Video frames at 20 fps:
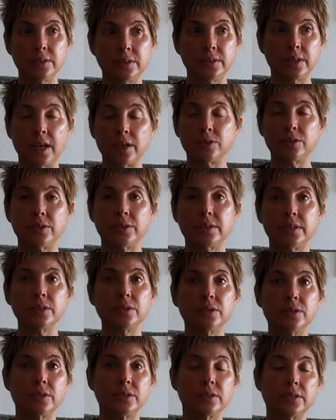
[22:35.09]
Natural
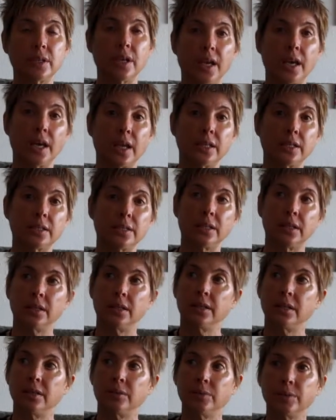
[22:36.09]
Sisters, and
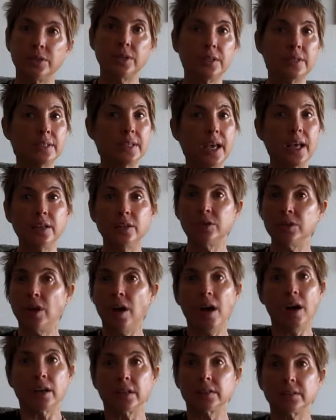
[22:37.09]
we just sat and
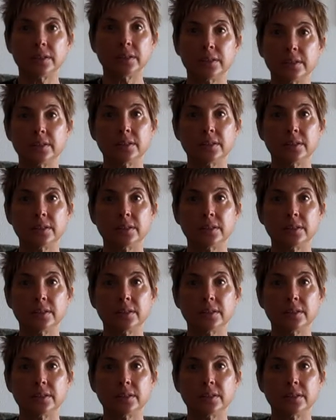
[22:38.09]
talked,